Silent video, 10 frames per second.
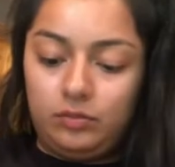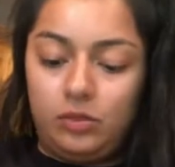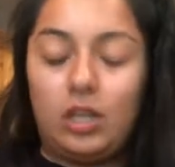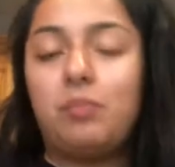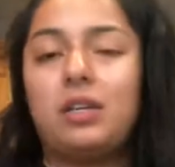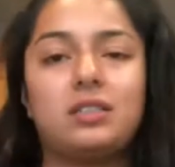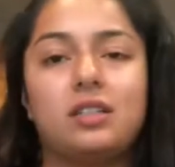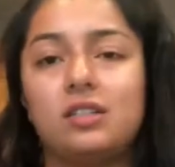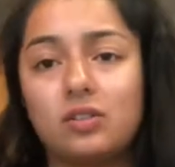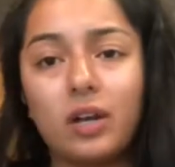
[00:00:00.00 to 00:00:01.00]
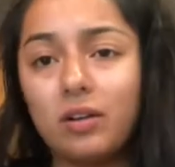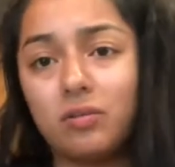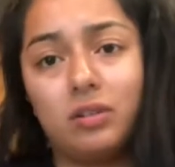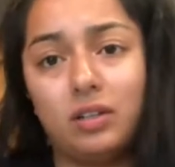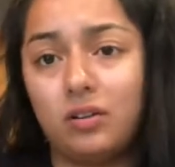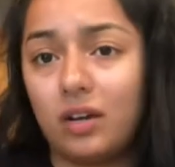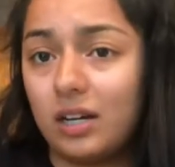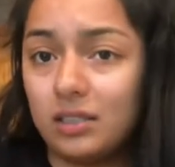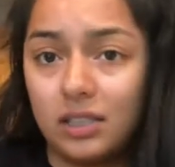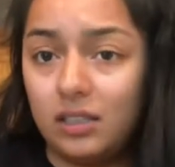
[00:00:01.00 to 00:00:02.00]
I'm Mexican, so I don't really know how to
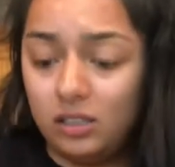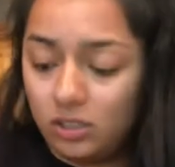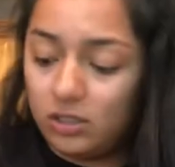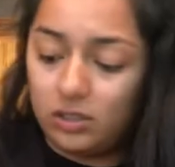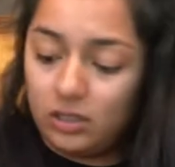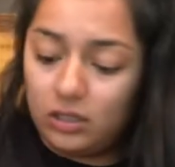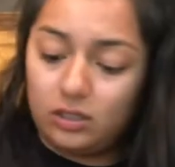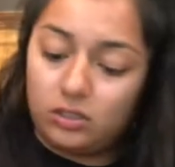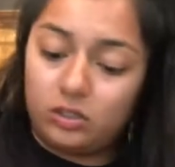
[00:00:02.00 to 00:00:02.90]
say these shits in English.